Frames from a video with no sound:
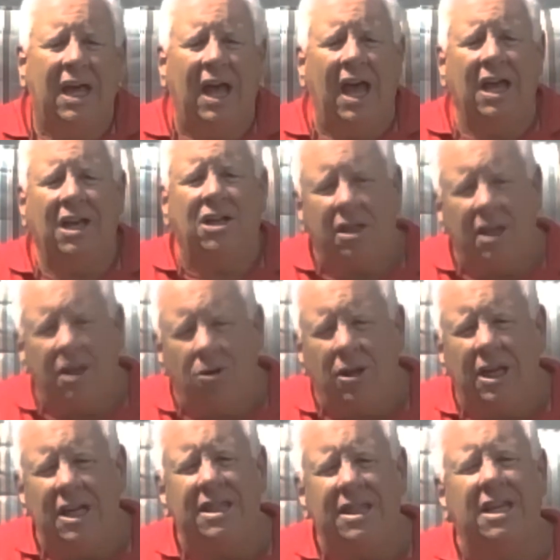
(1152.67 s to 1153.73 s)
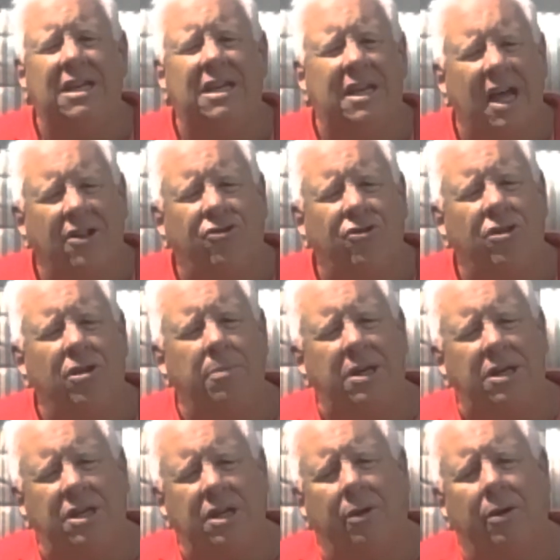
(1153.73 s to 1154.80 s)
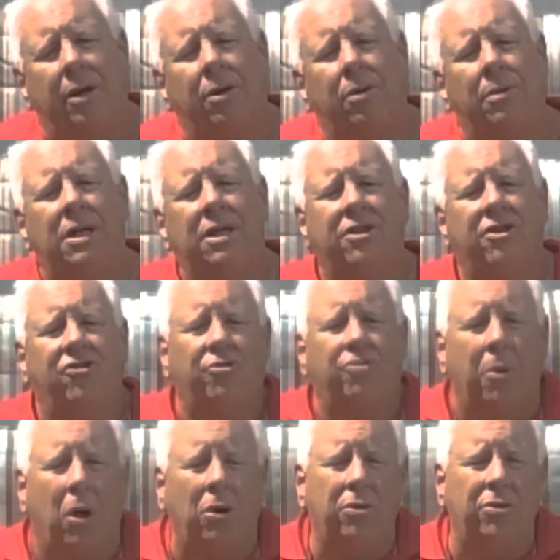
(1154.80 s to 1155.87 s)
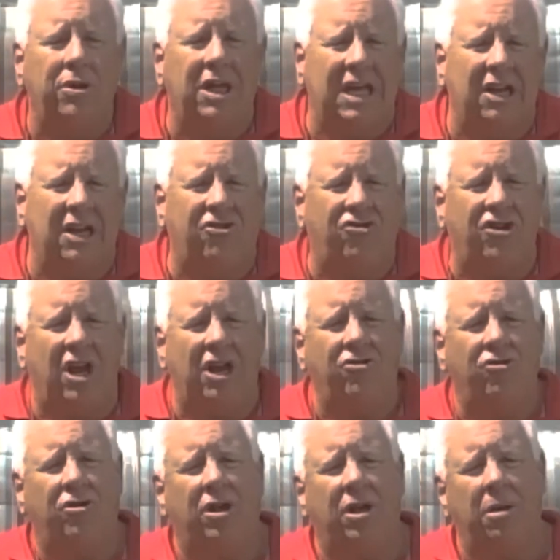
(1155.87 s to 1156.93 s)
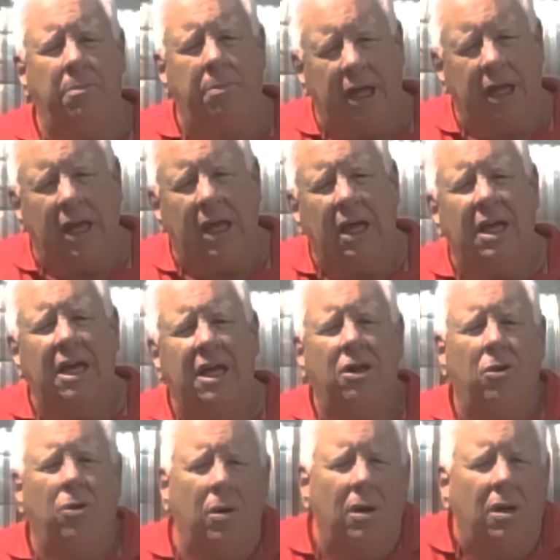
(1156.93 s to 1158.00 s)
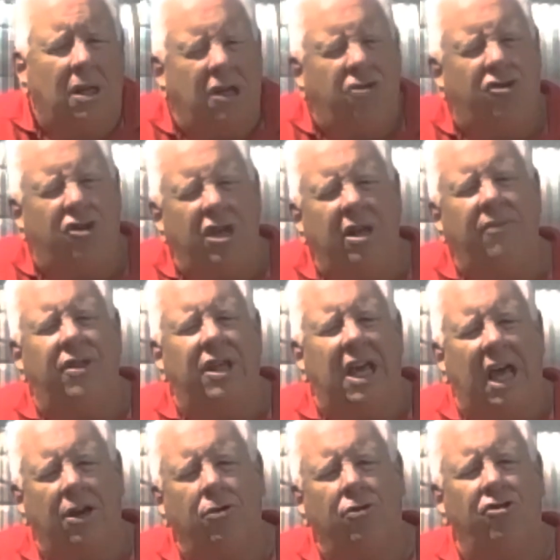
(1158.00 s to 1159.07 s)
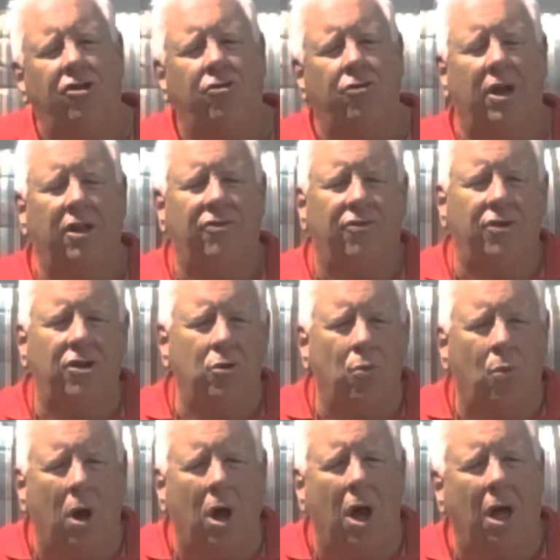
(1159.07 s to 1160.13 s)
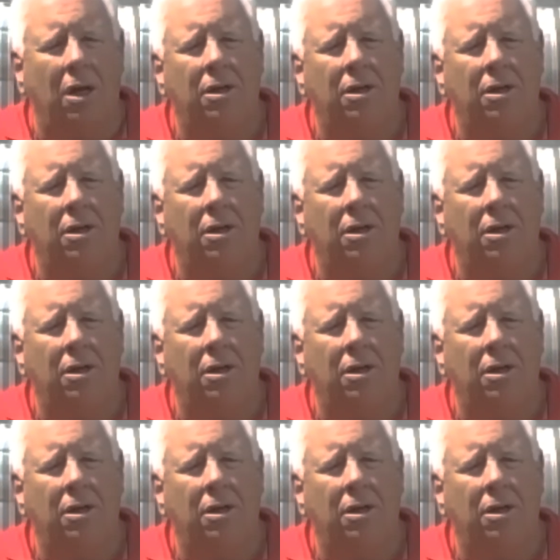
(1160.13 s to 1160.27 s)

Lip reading: And clearly, the denser the material, the smaller the heat exchanger can be in order to achieve the energy transfer you want.